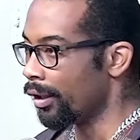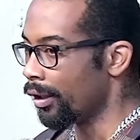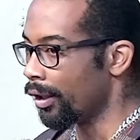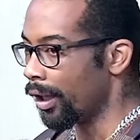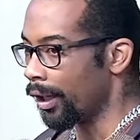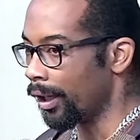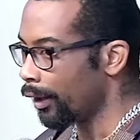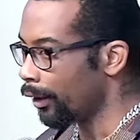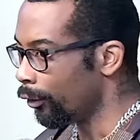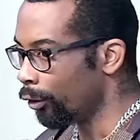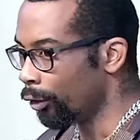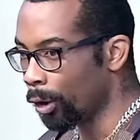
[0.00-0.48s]

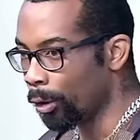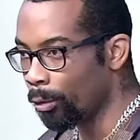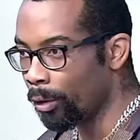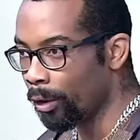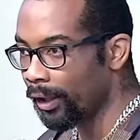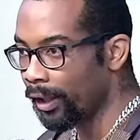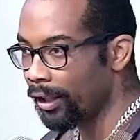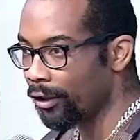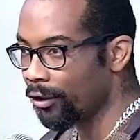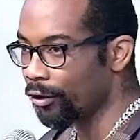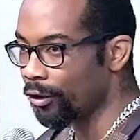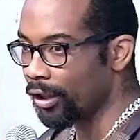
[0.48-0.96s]
No one
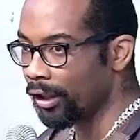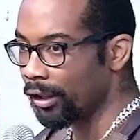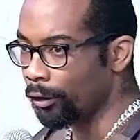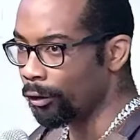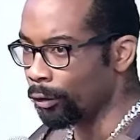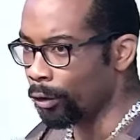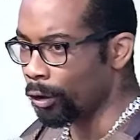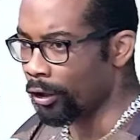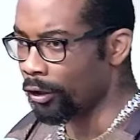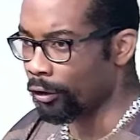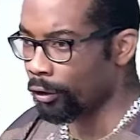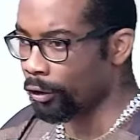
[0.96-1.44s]
else,
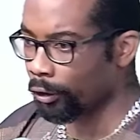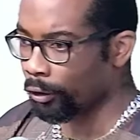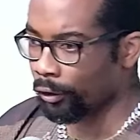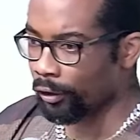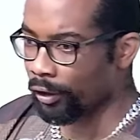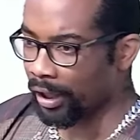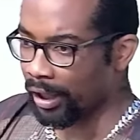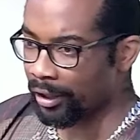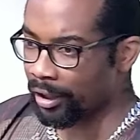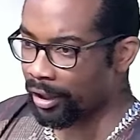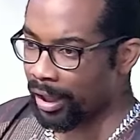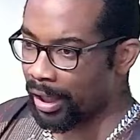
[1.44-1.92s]
it's not your time to
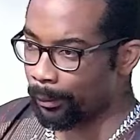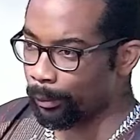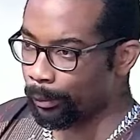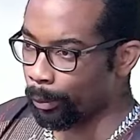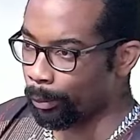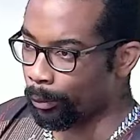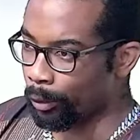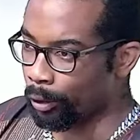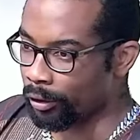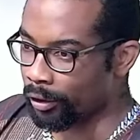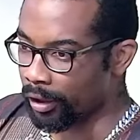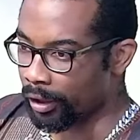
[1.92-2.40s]
get
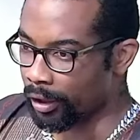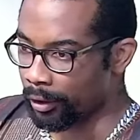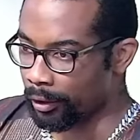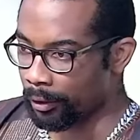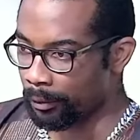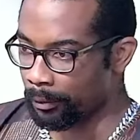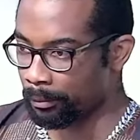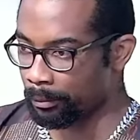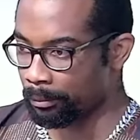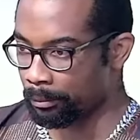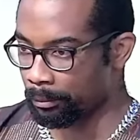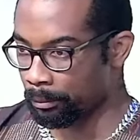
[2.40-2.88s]
promoted.
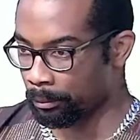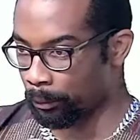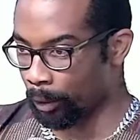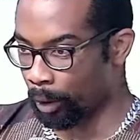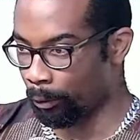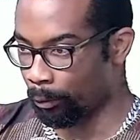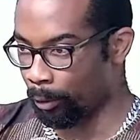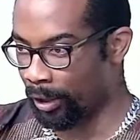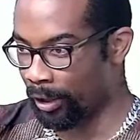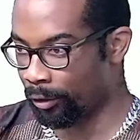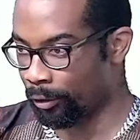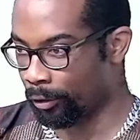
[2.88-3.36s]
Well, when
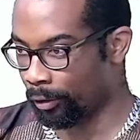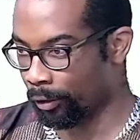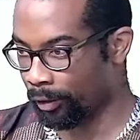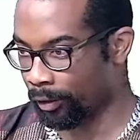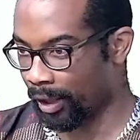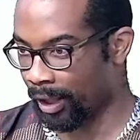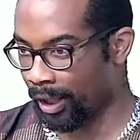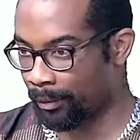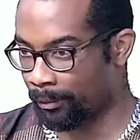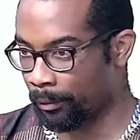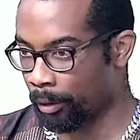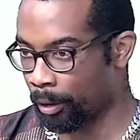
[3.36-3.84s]
it's your time,
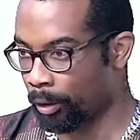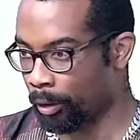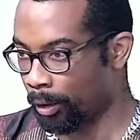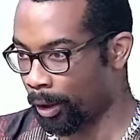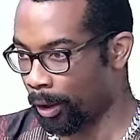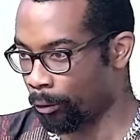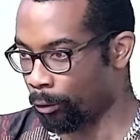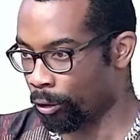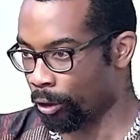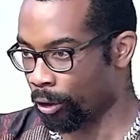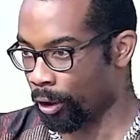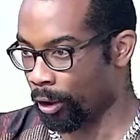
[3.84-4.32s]
he'll,
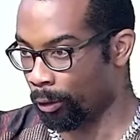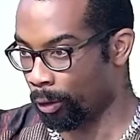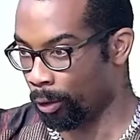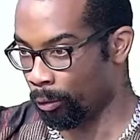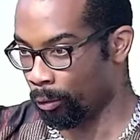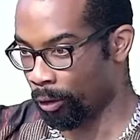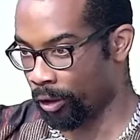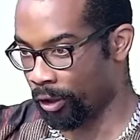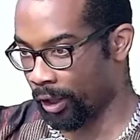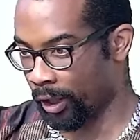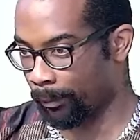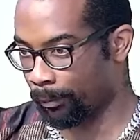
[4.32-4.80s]
you will
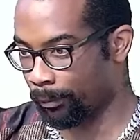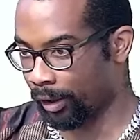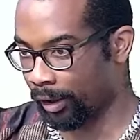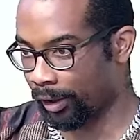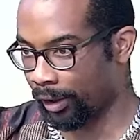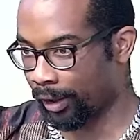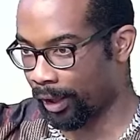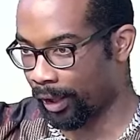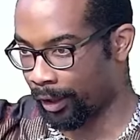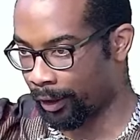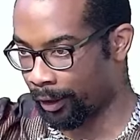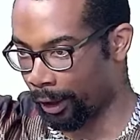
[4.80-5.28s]
skip the line
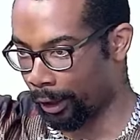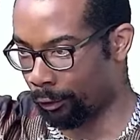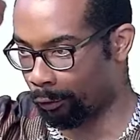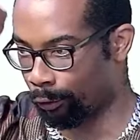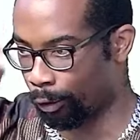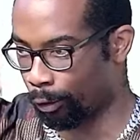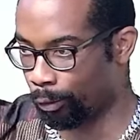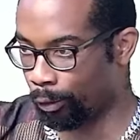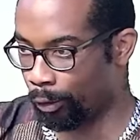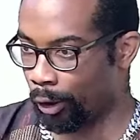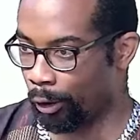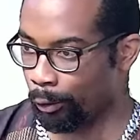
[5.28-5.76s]
and he'll,
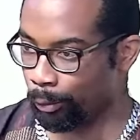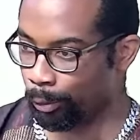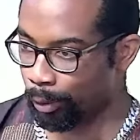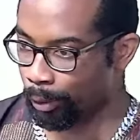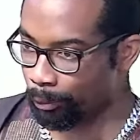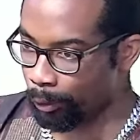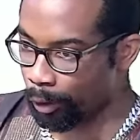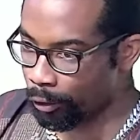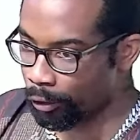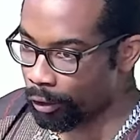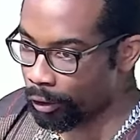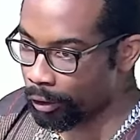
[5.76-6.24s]
he'll
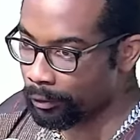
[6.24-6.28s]
promote you.